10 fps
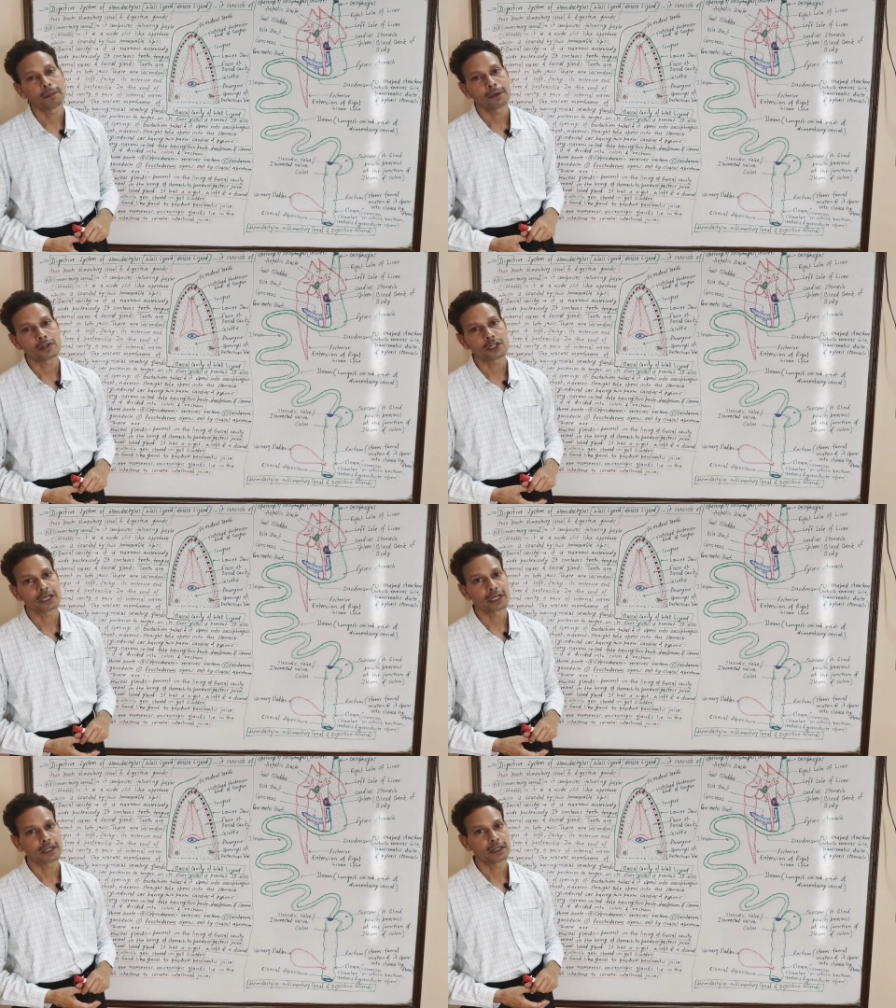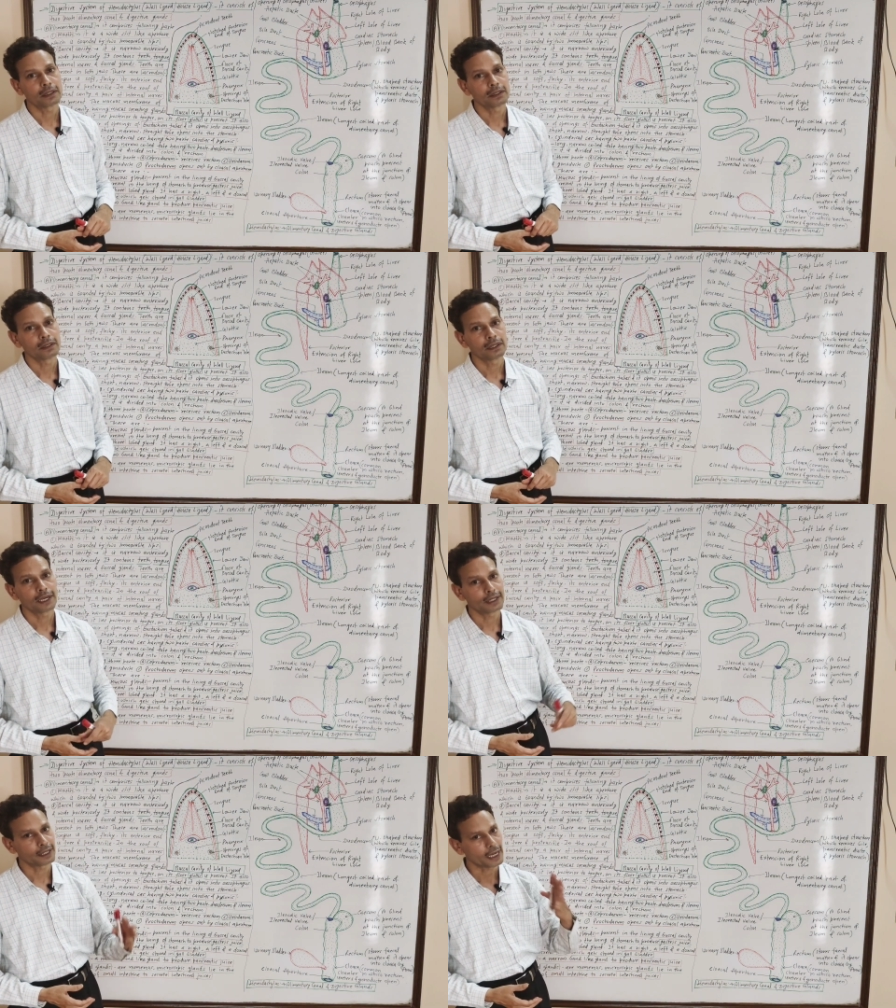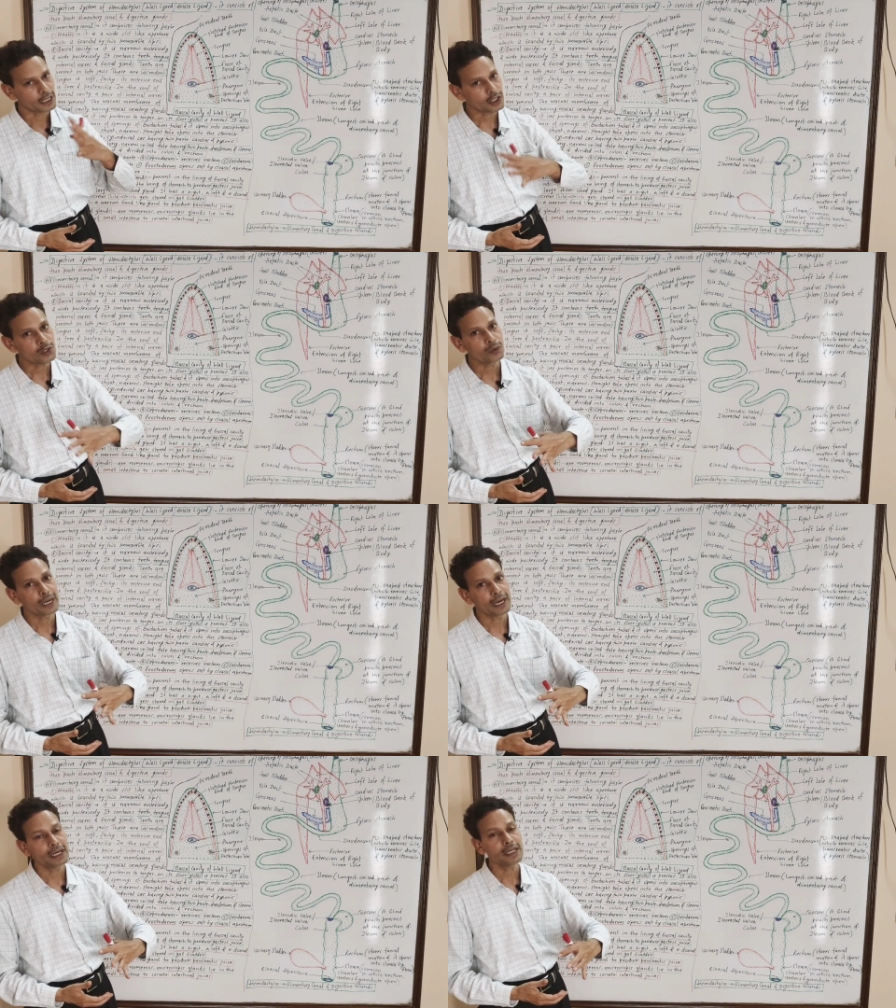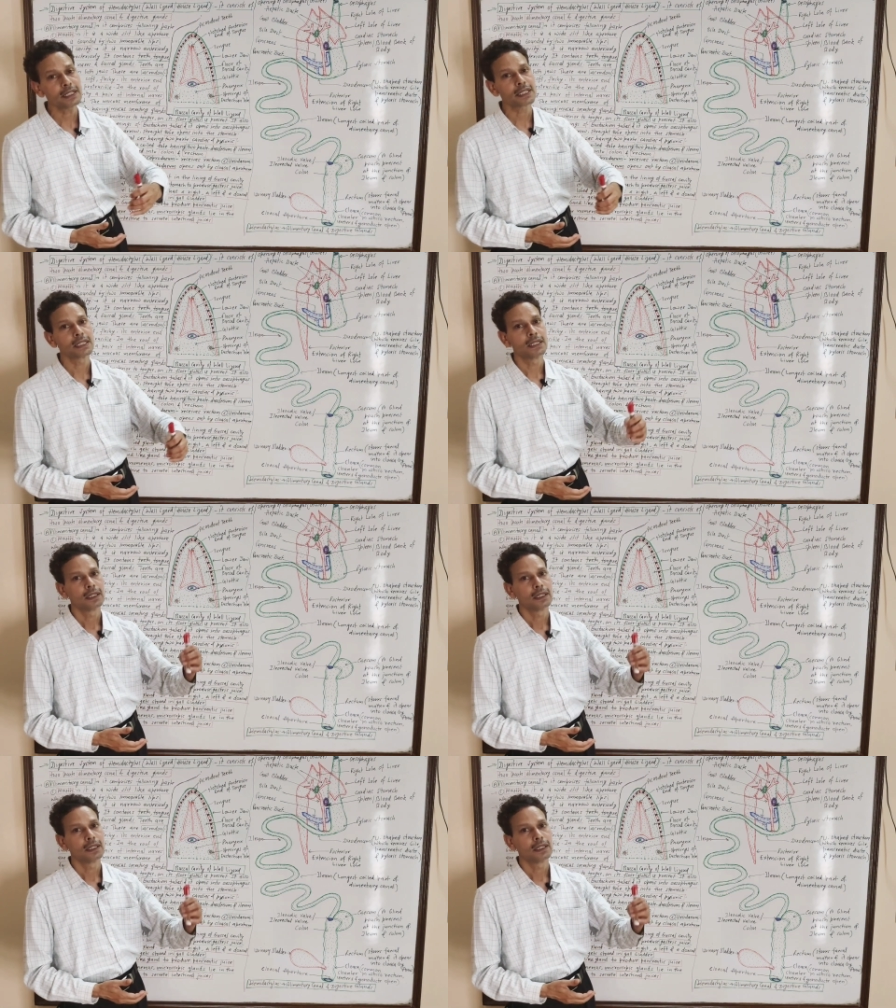aperture, and the digestive glands